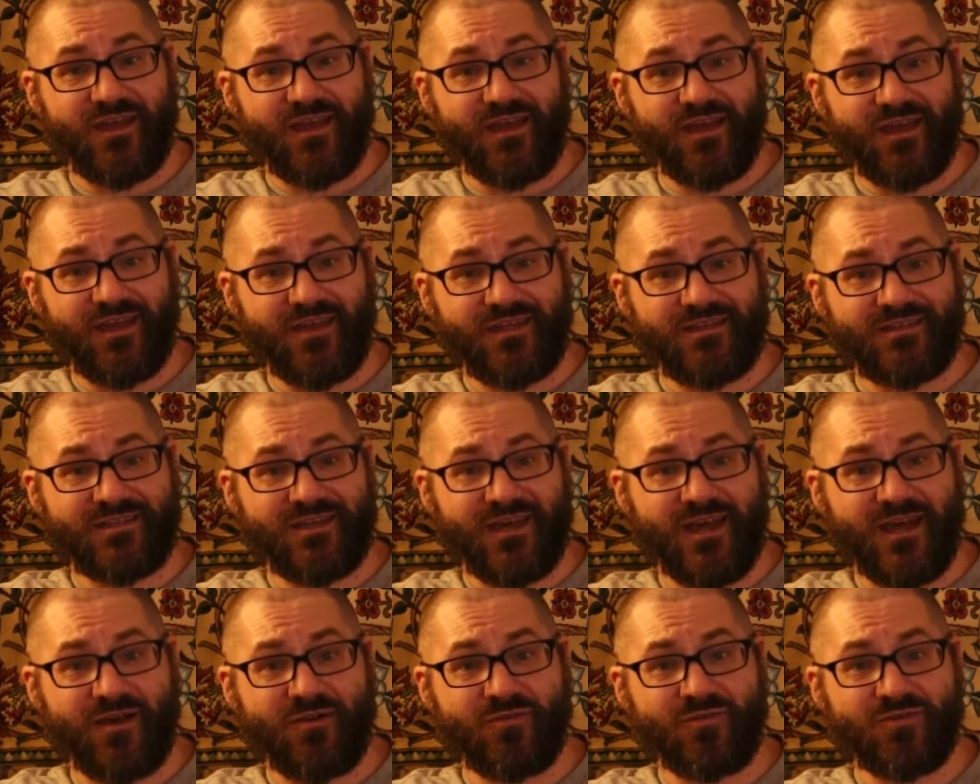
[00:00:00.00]
and
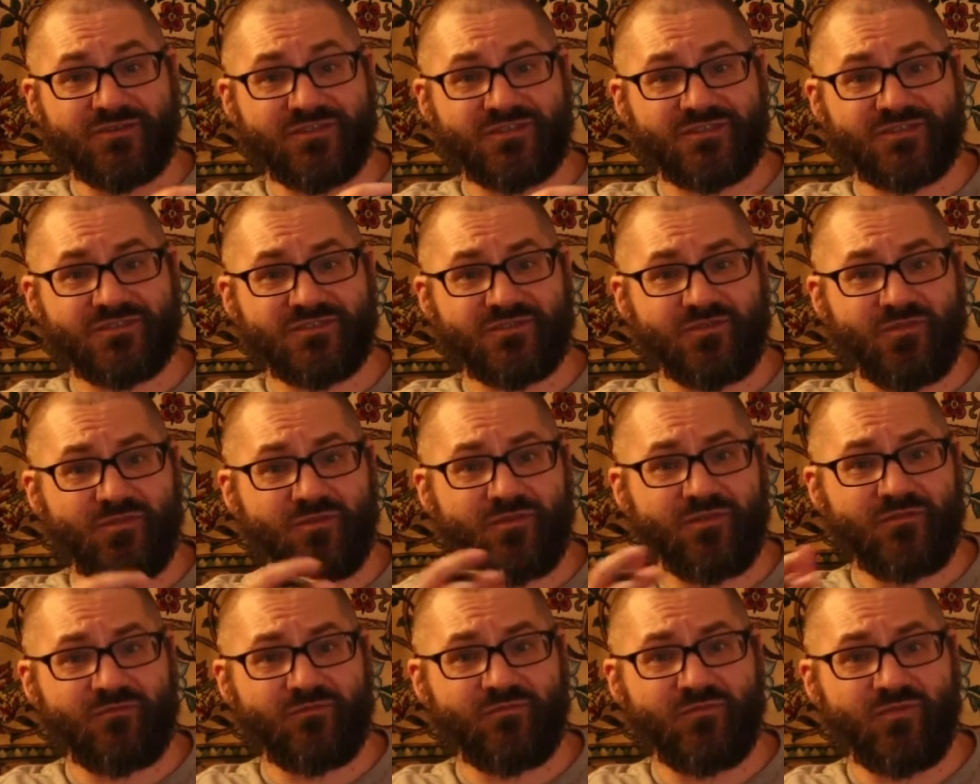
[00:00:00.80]
how it
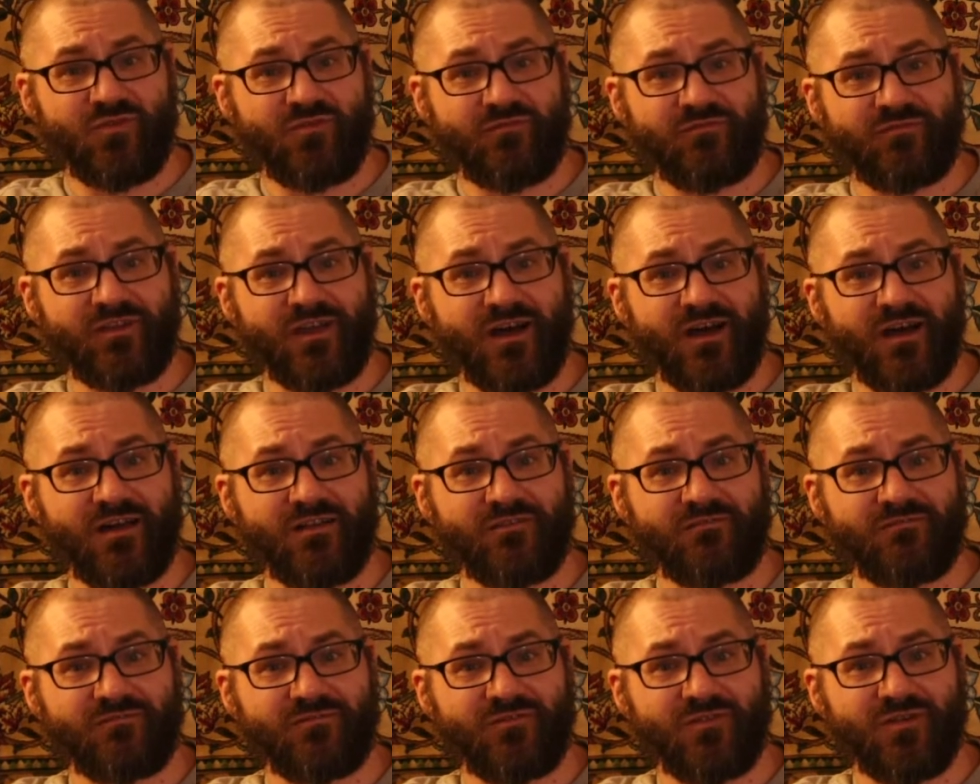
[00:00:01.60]
sort of moved
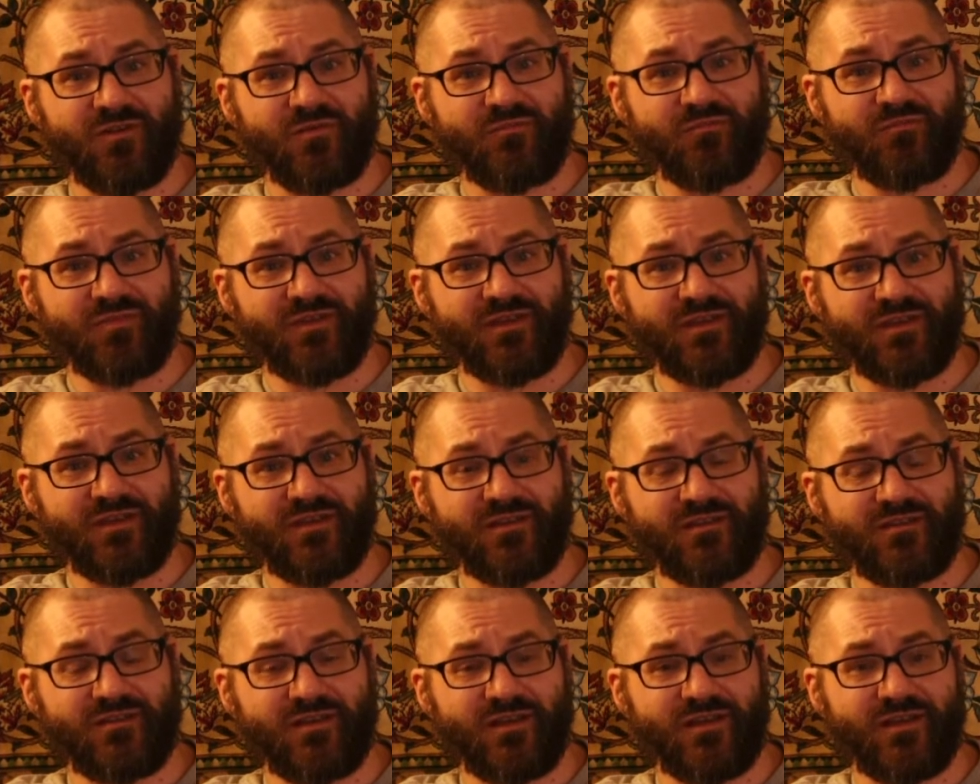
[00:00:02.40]
on from
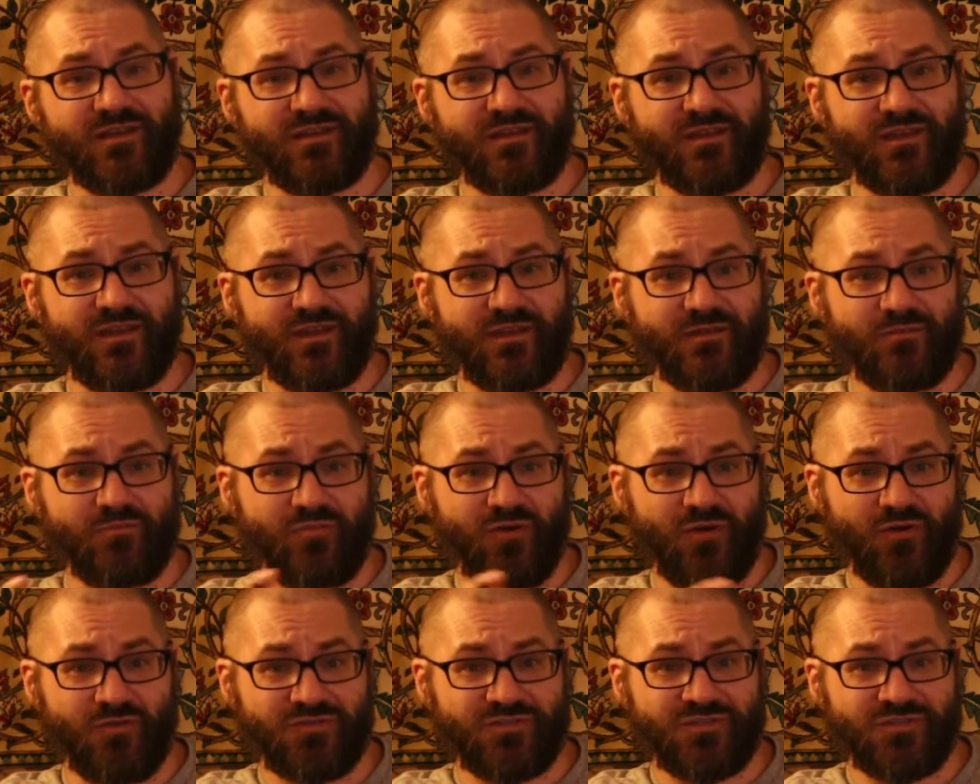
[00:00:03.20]
being like a
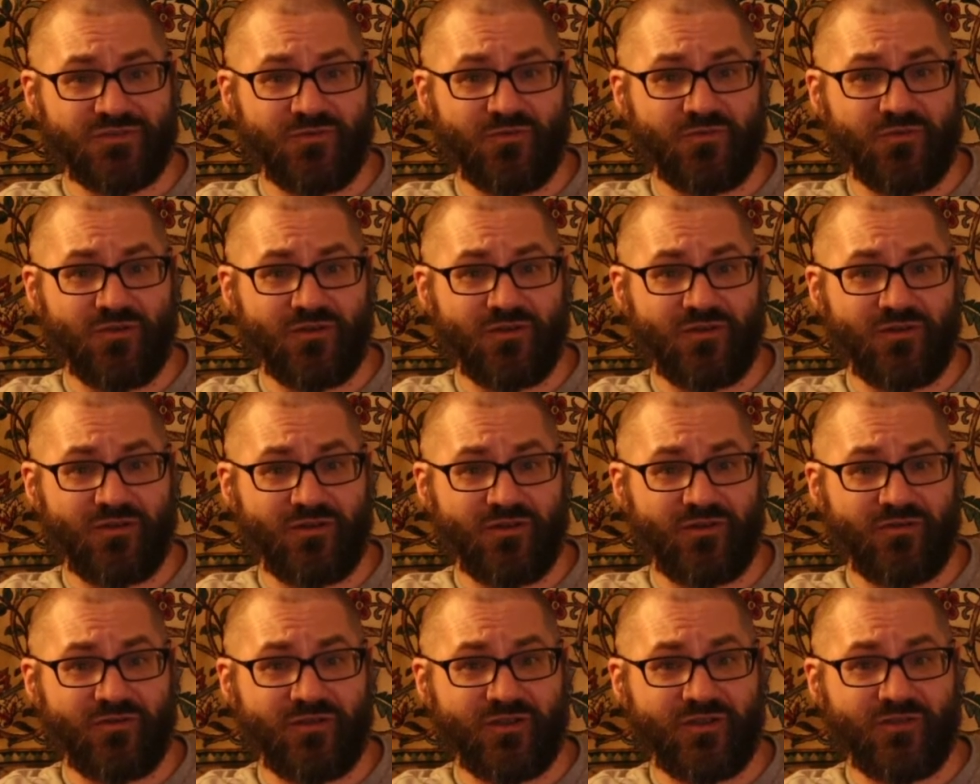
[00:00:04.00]
postal worker
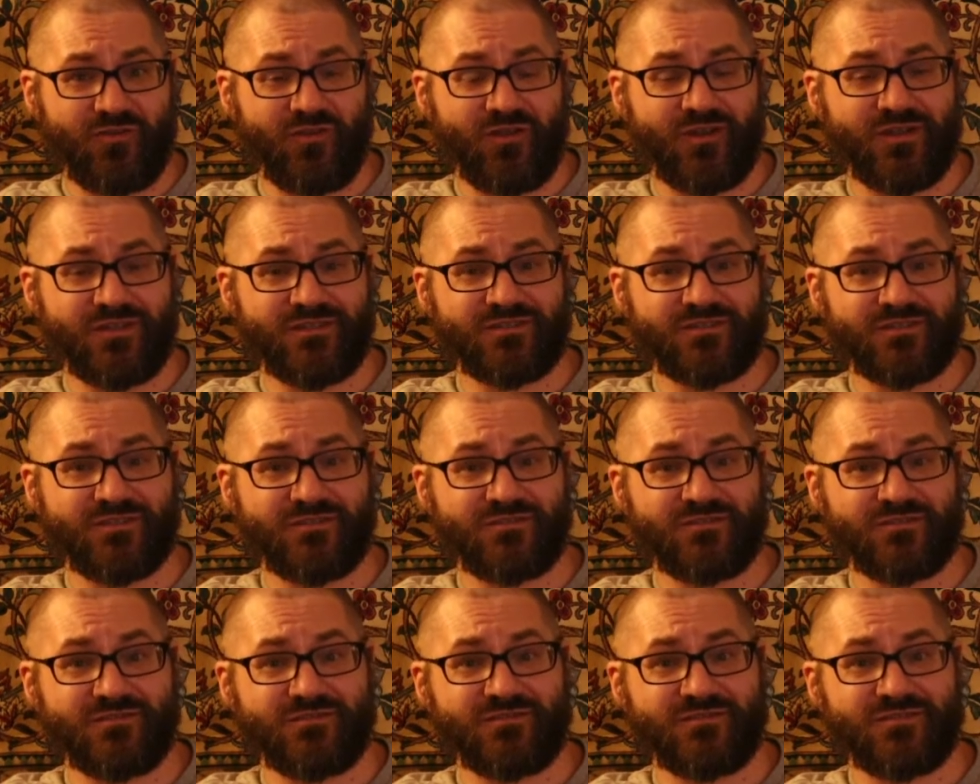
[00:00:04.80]
going
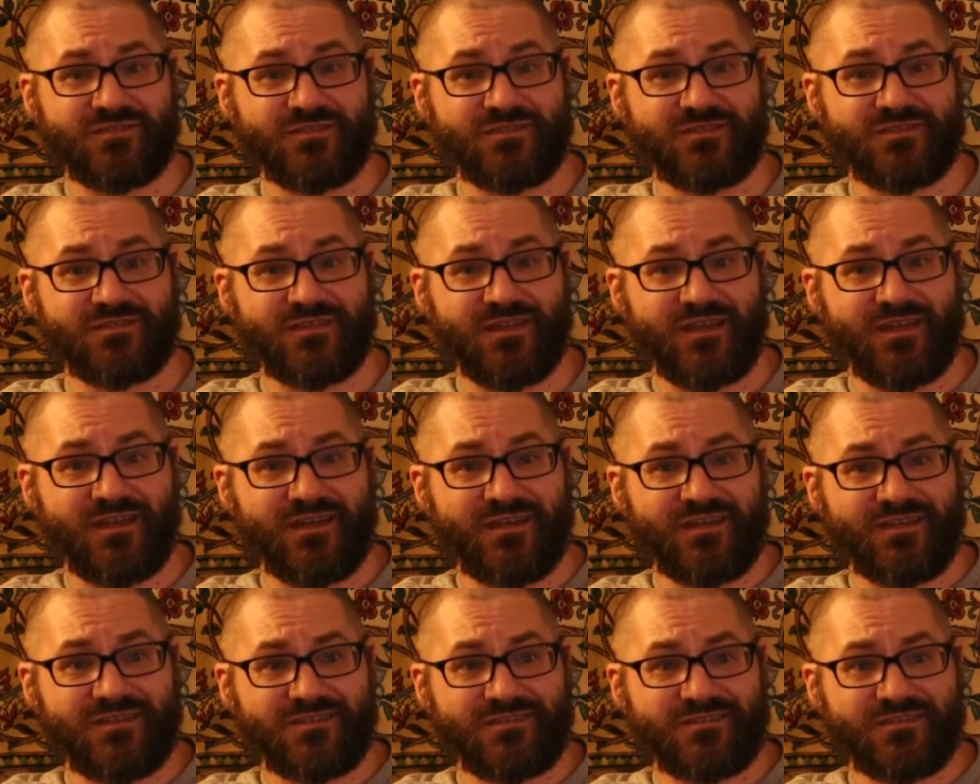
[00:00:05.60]
crazy to just
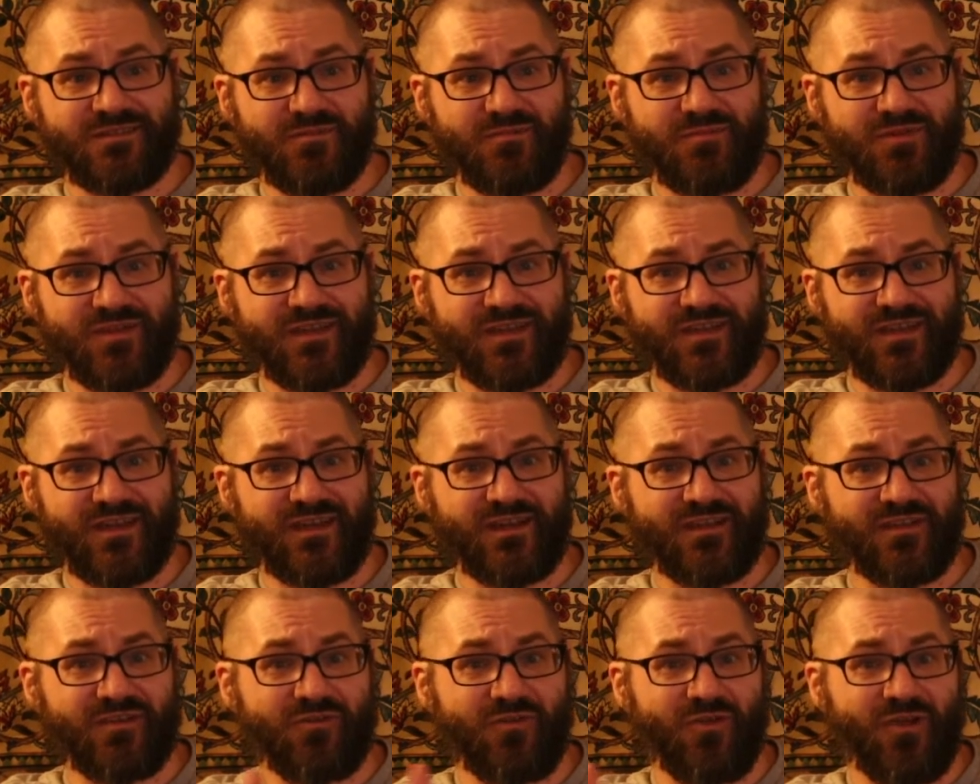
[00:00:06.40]
somebody
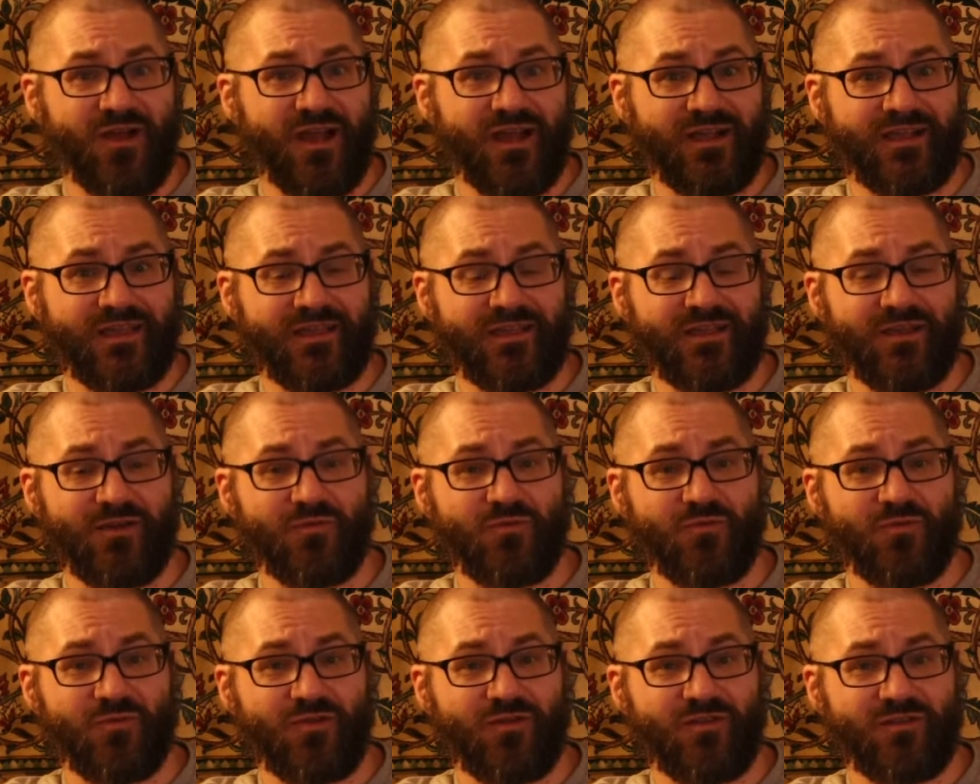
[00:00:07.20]
kind of cracking
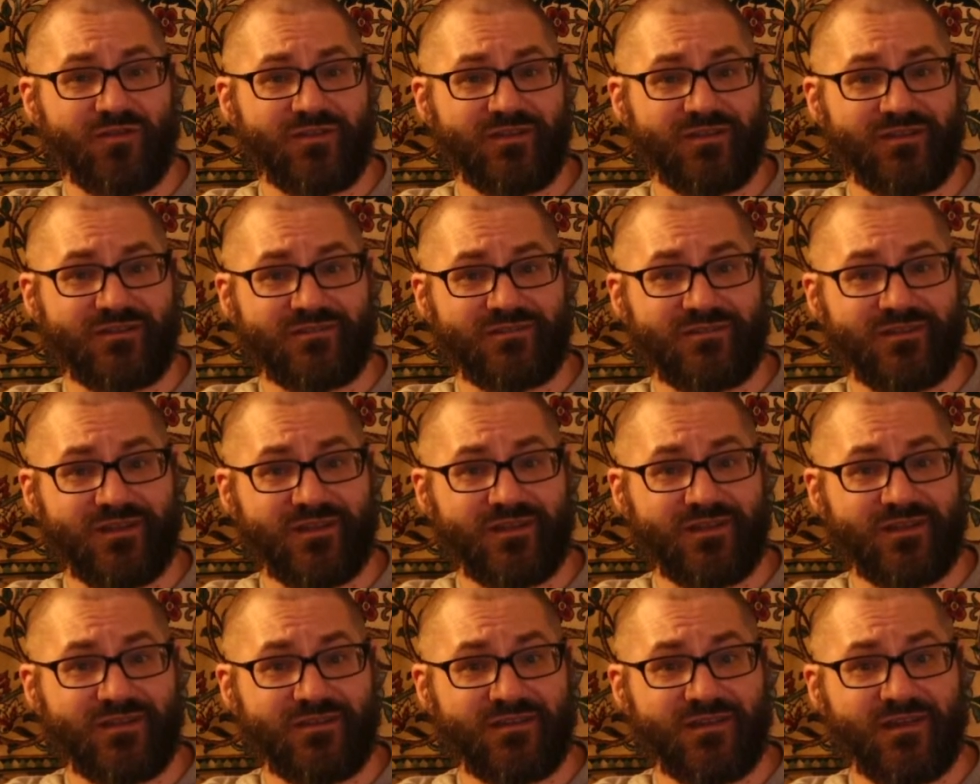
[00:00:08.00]
at work and
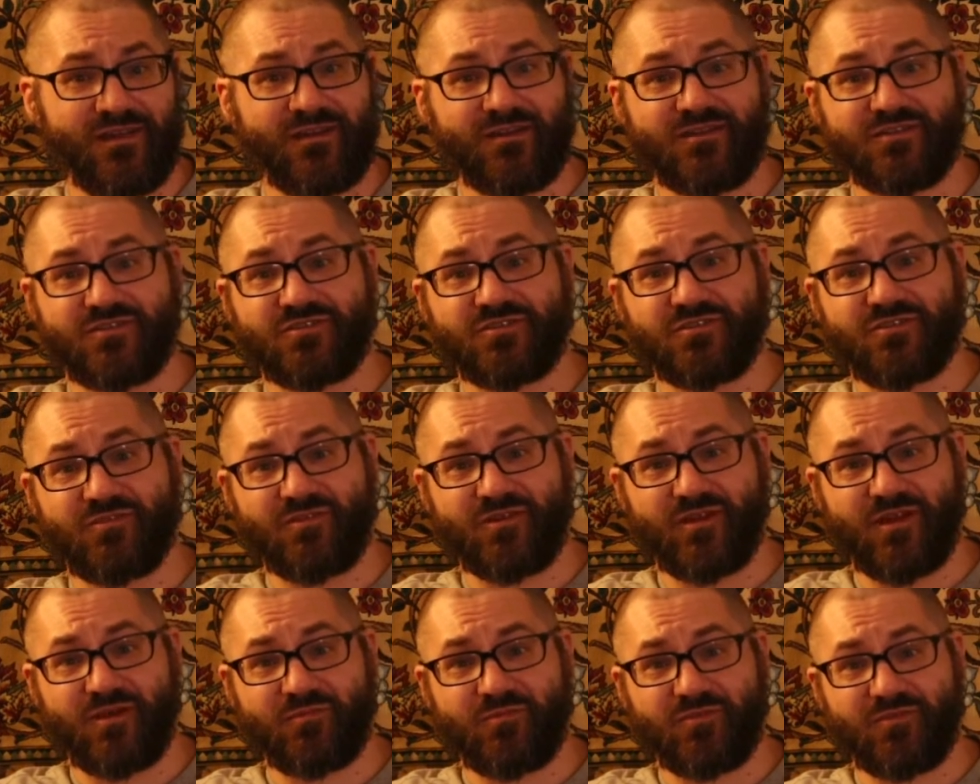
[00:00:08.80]
getting a gun and
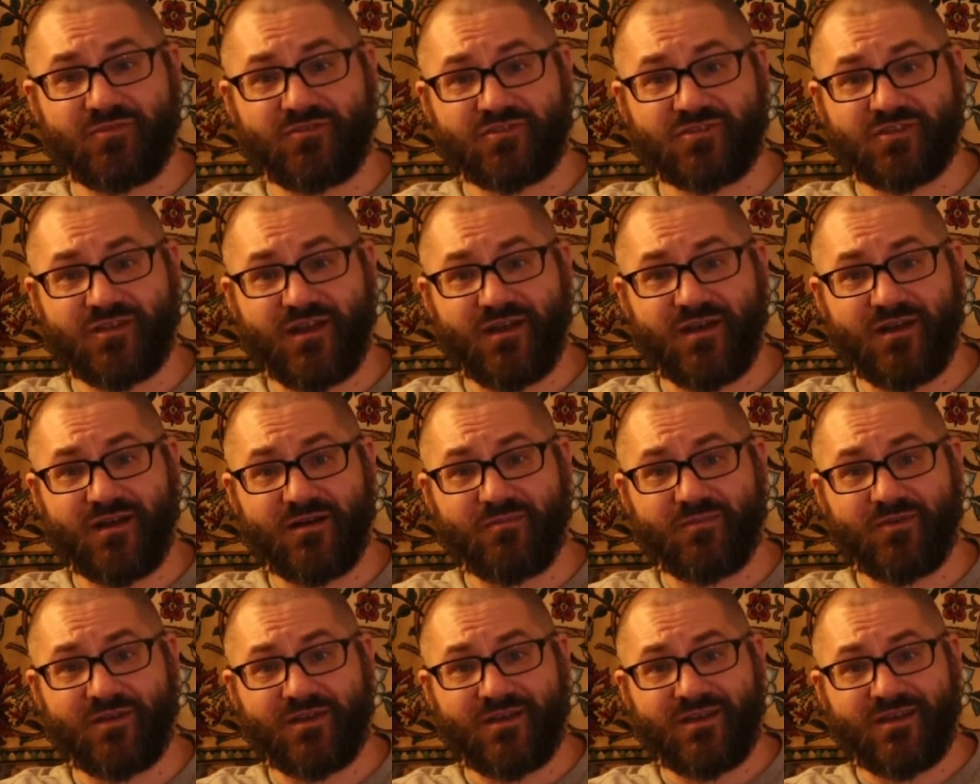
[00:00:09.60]
shooting up their
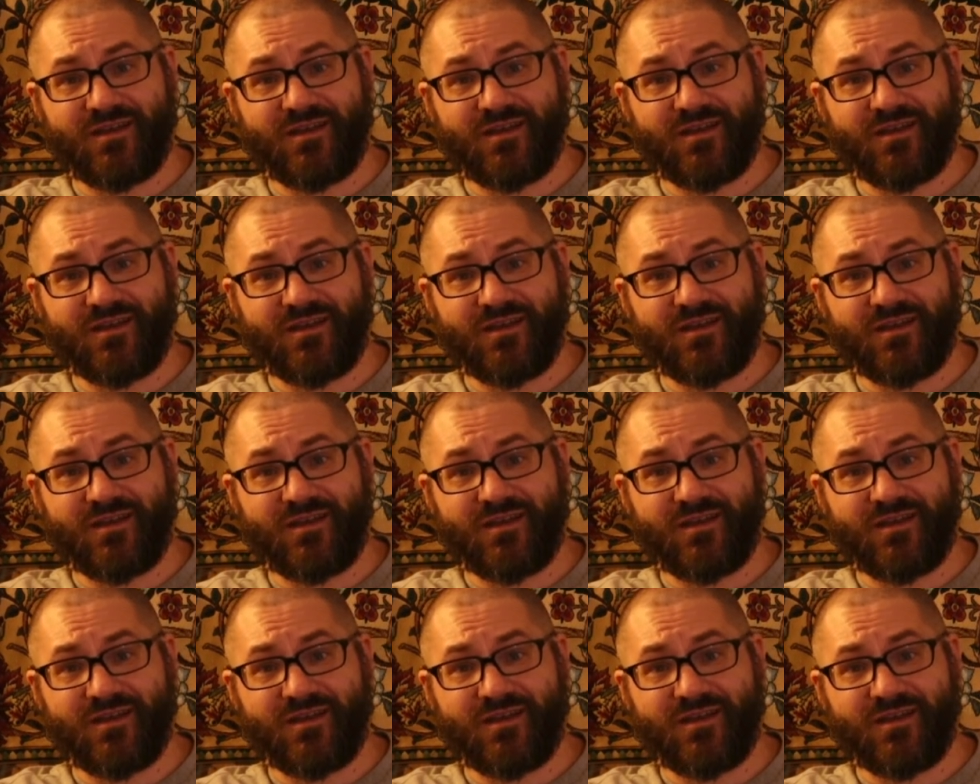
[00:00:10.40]
job